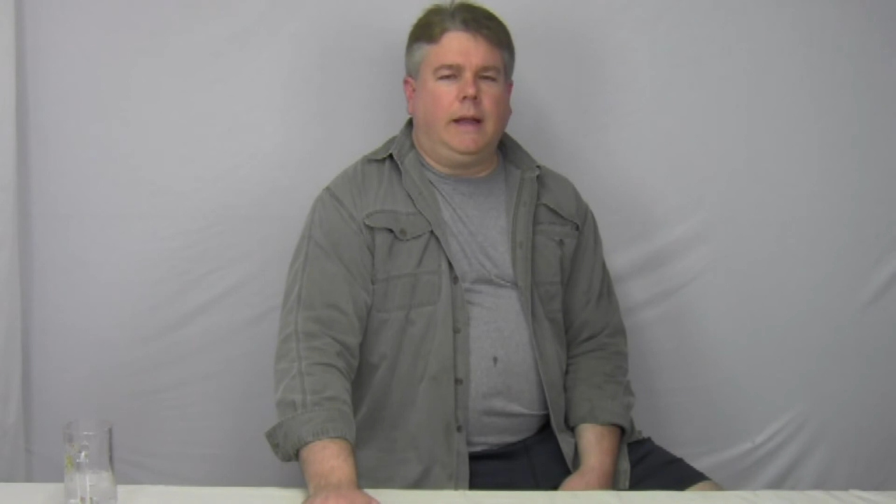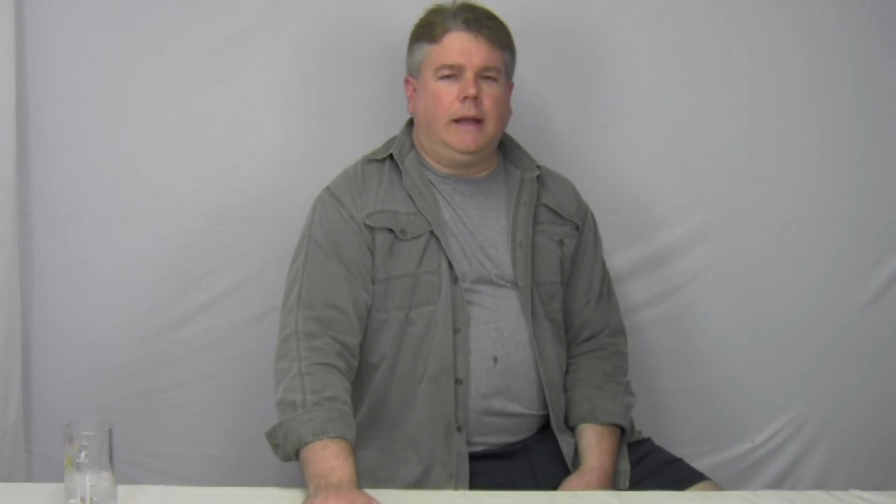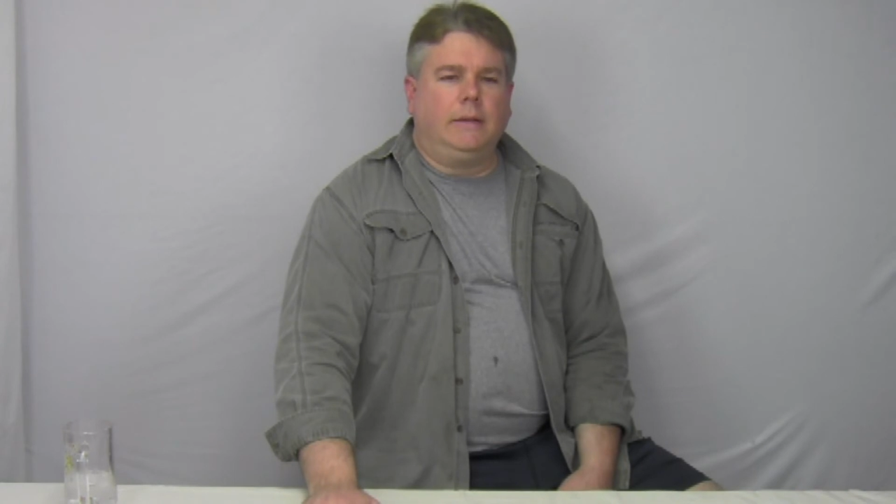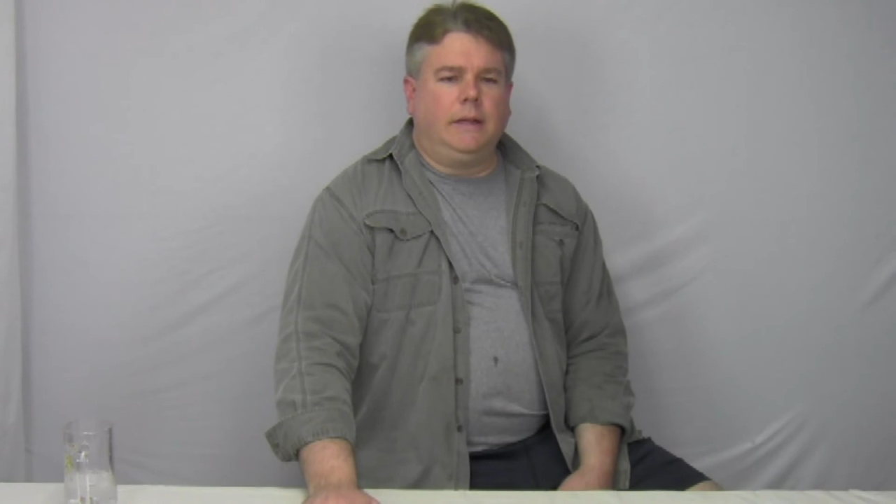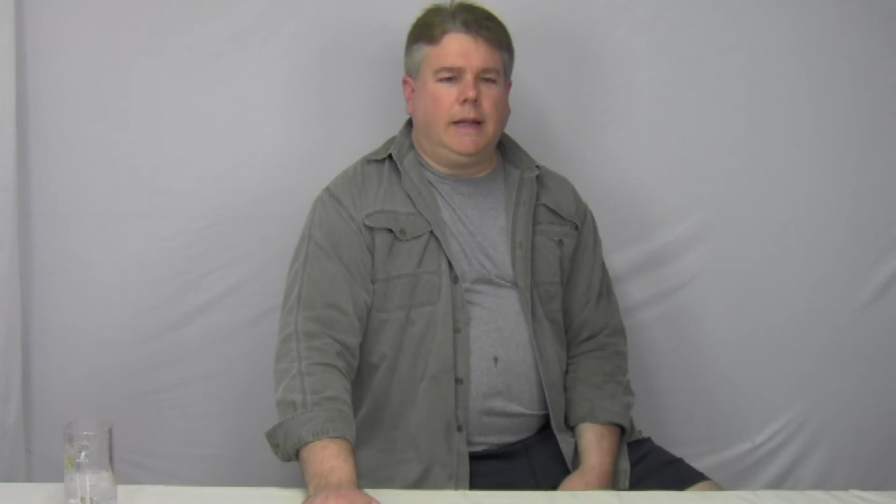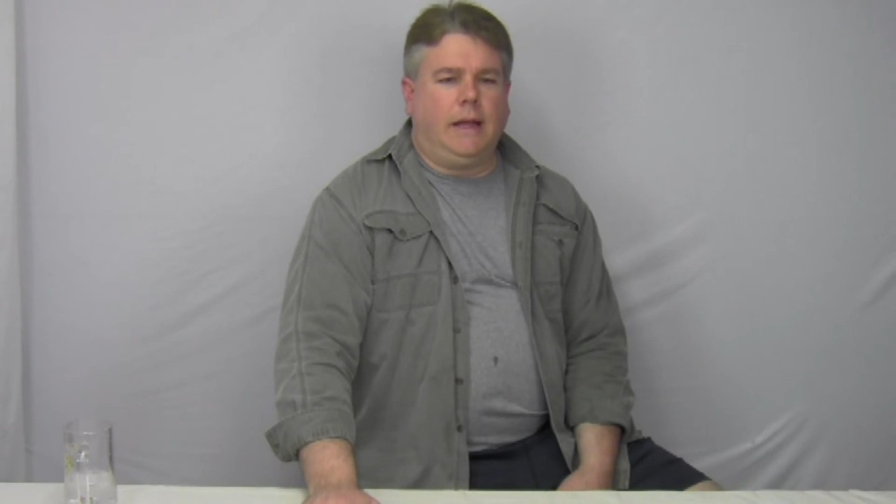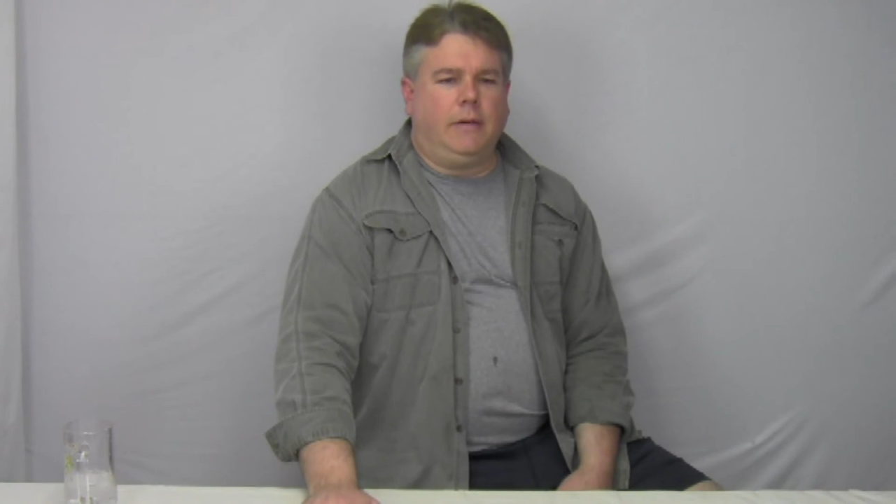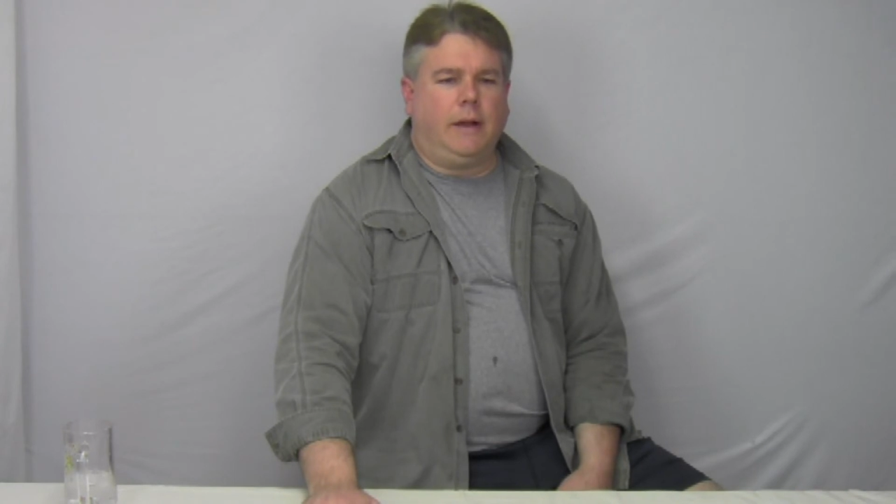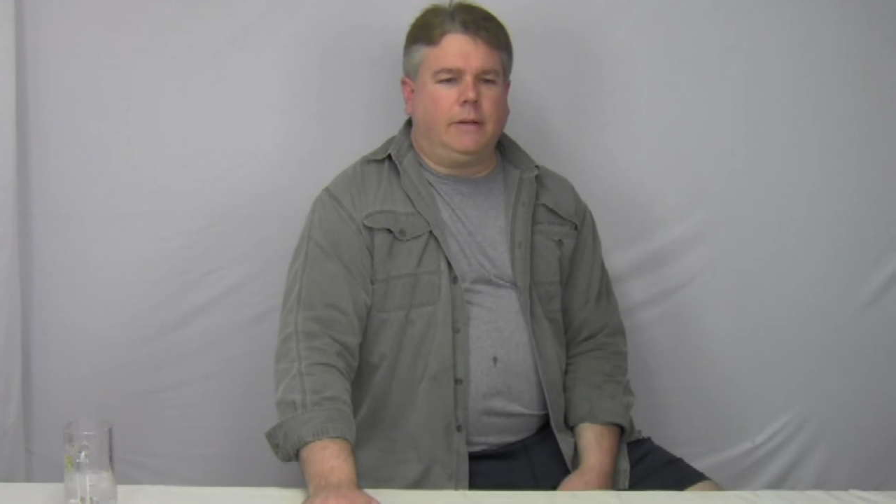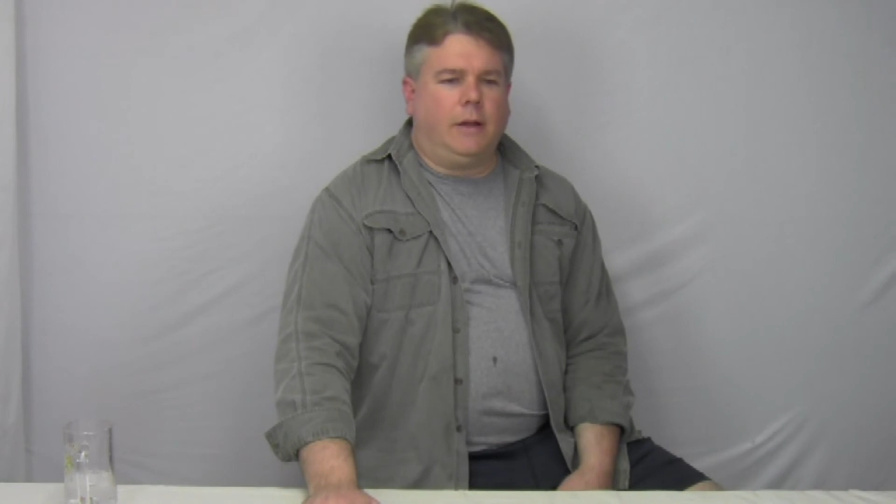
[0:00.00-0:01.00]
in the house, and the
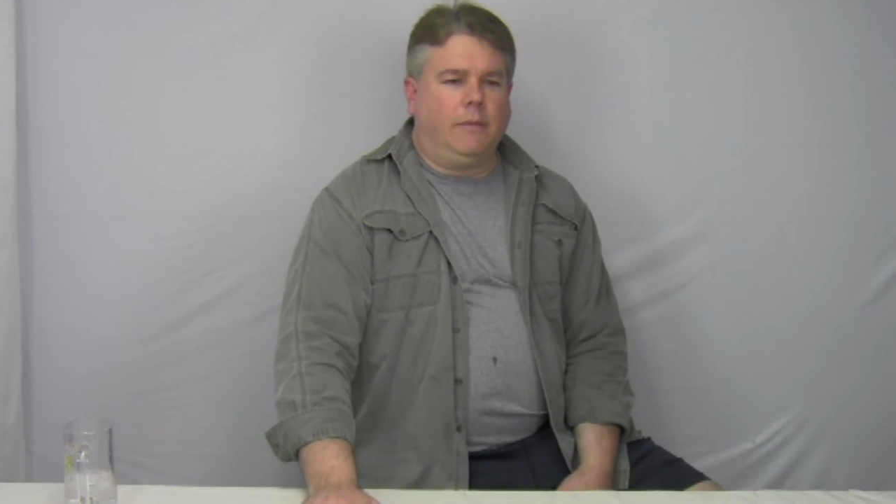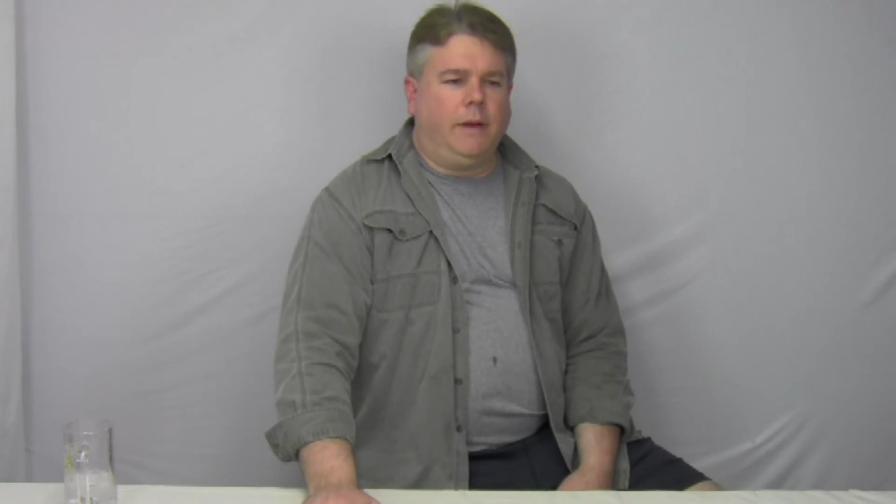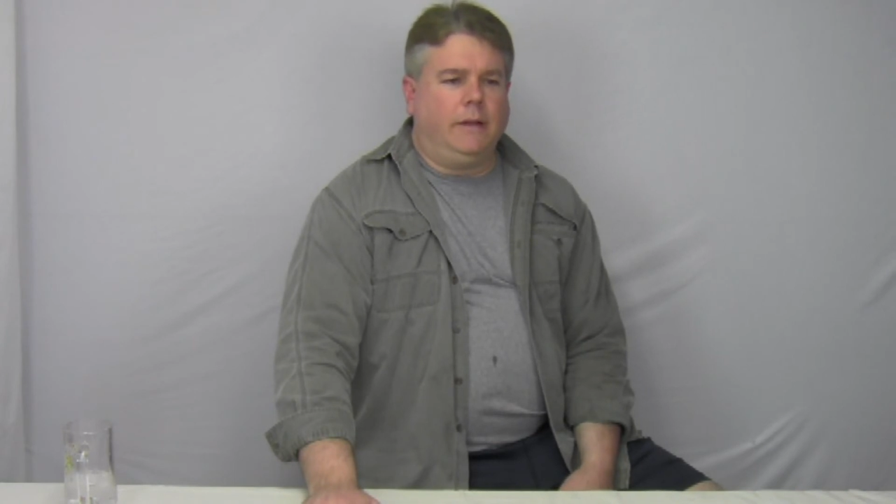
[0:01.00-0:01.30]
guy drives off.